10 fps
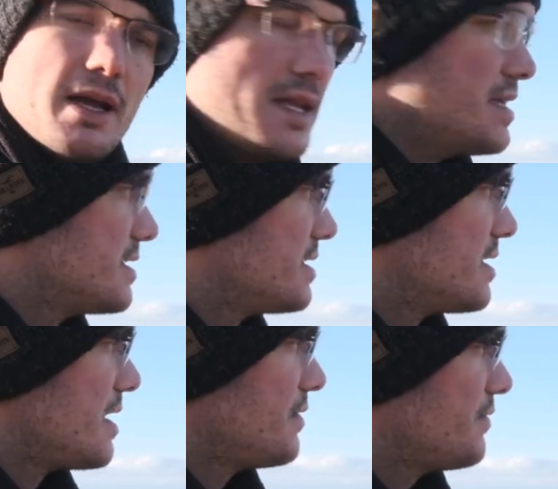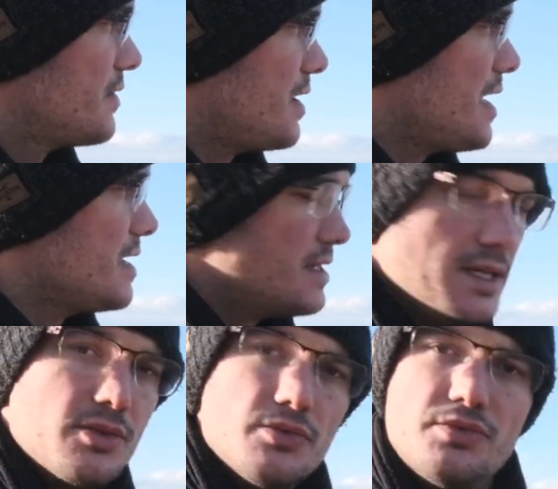XF
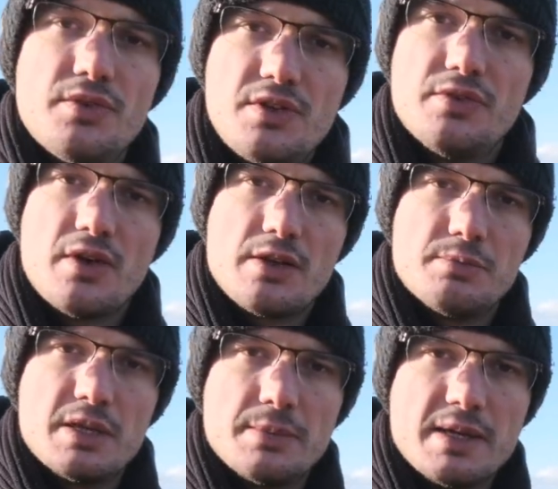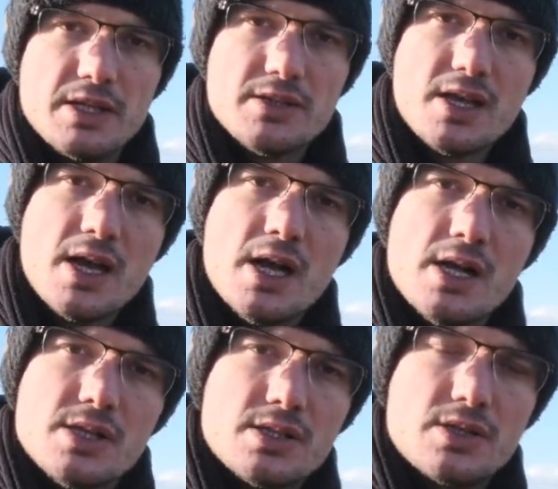18 to 55 millimeters
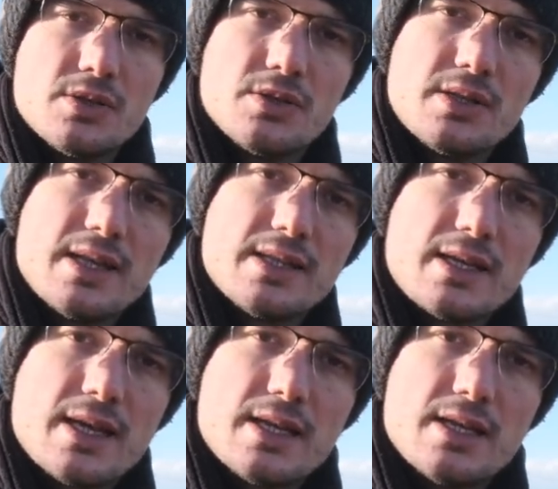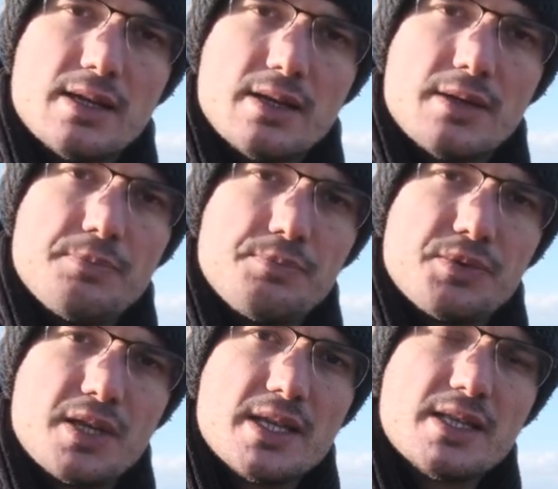so that I can
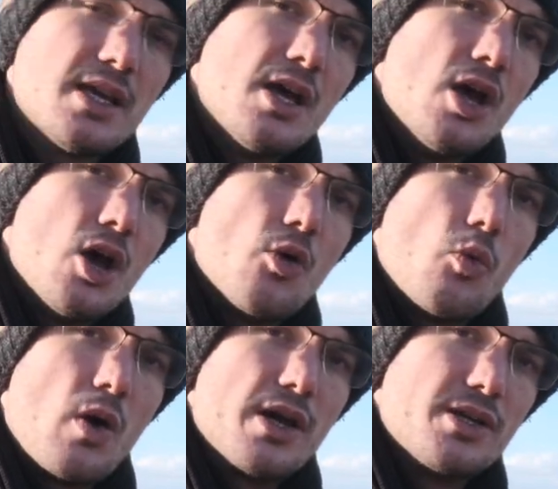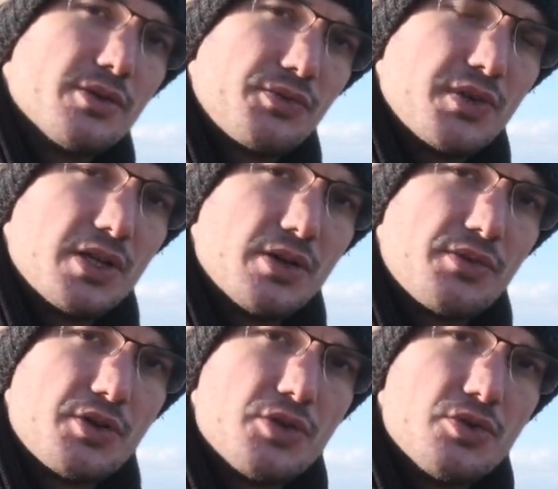get a wider field of
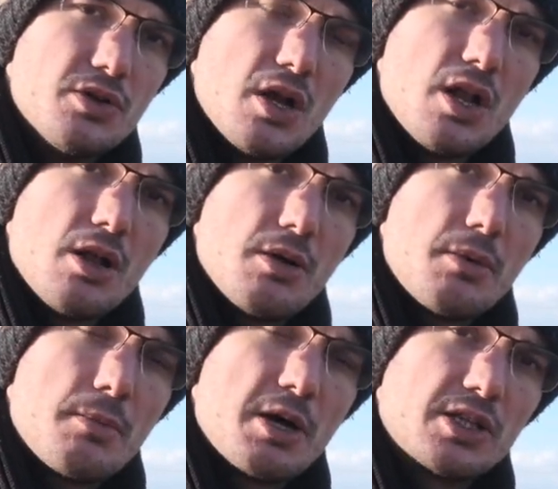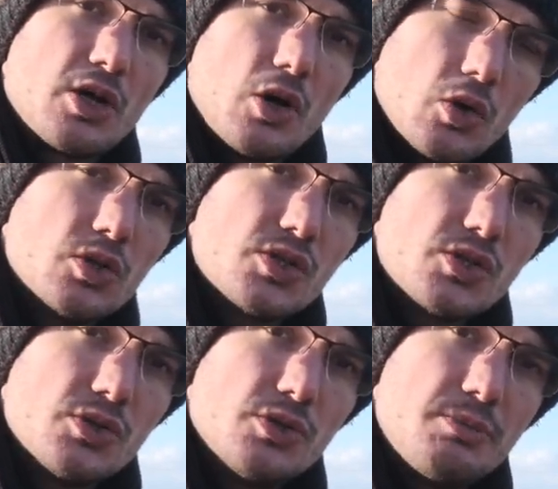view, but
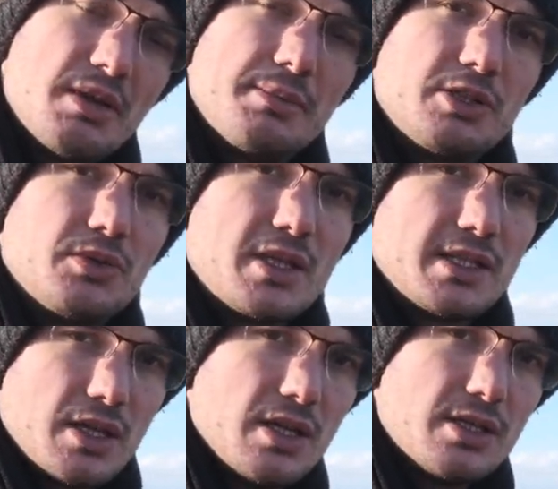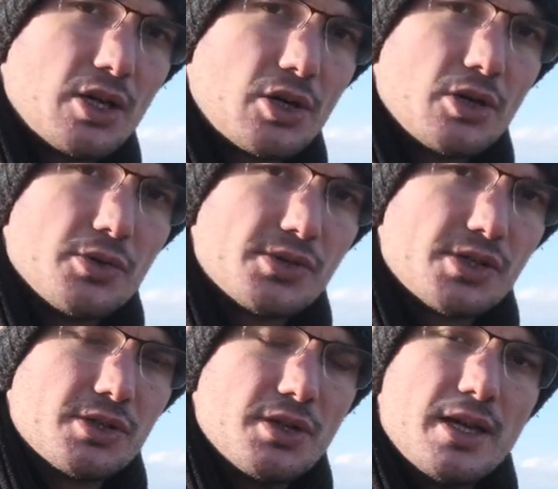also be able to get a little
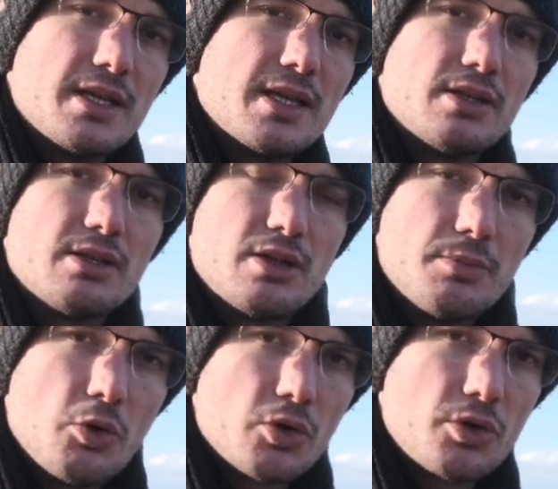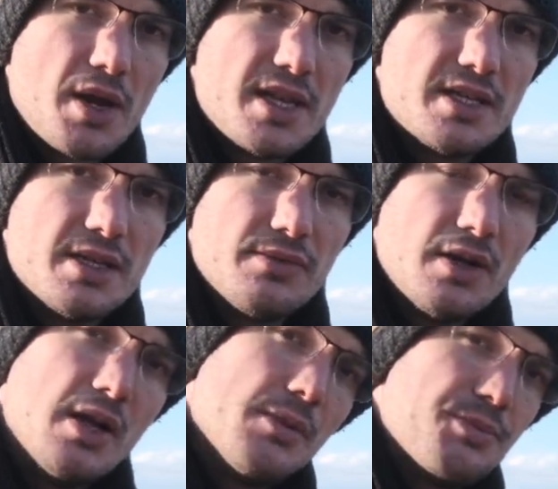closer and get a little more creative,
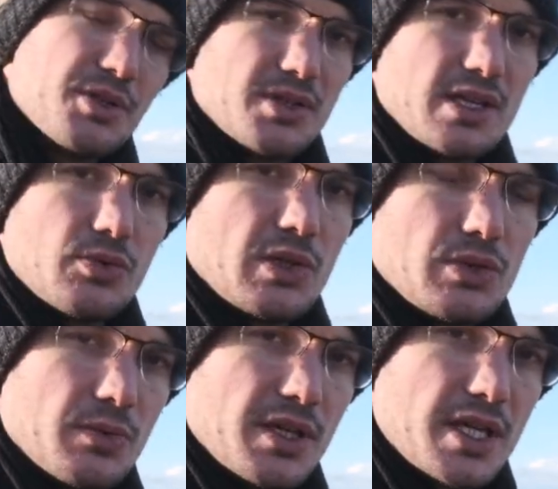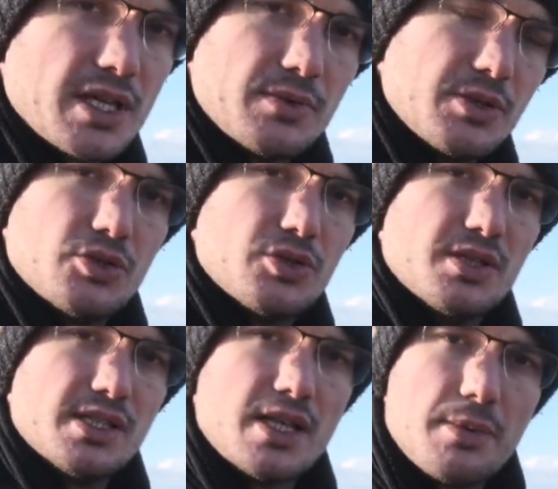because that's what you want to get when you shoot
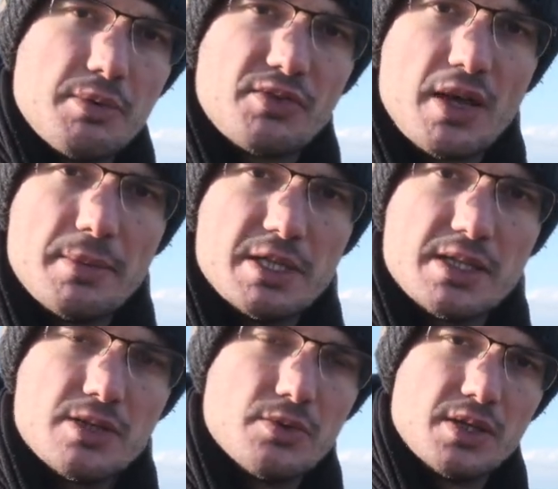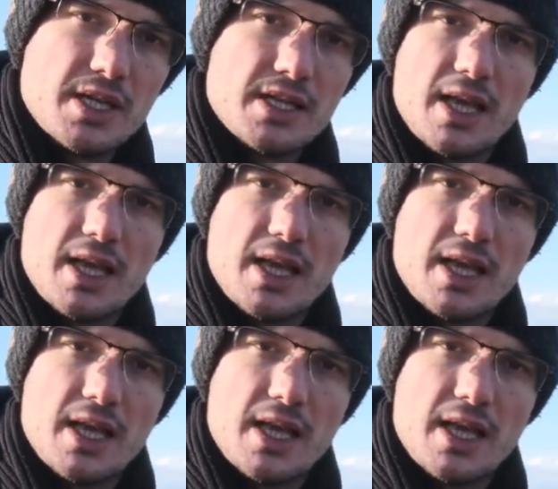this type of cabins. You want to get